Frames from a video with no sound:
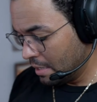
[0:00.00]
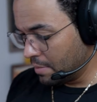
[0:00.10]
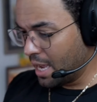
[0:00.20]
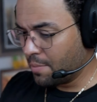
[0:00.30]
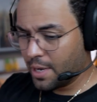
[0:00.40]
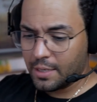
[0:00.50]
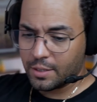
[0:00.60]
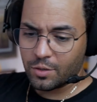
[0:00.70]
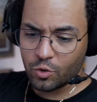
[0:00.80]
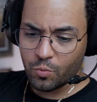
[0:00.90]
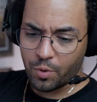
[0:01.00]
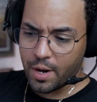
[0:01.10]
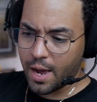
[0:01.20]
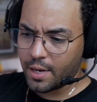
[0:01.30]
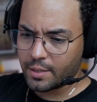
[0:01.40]
Yeah, man, it's super
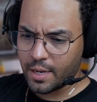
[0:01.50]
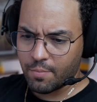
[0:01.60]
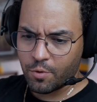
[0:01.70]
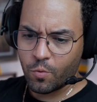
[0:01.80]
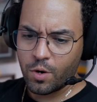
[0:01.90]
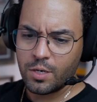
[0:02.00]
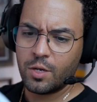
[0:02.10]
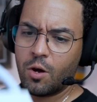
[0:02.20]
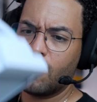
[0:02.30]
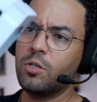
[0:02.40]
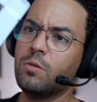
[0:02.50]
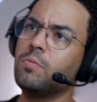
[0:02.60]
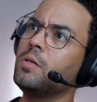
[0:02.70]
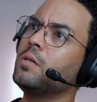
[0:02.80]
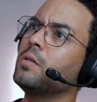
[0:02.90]
nice. But where's the
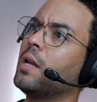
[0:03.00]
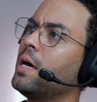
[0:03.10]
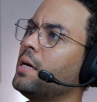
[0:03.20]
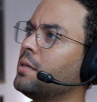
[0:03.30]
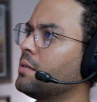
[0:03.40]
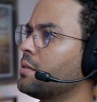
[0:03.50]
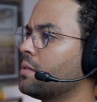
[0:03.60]
RGB light?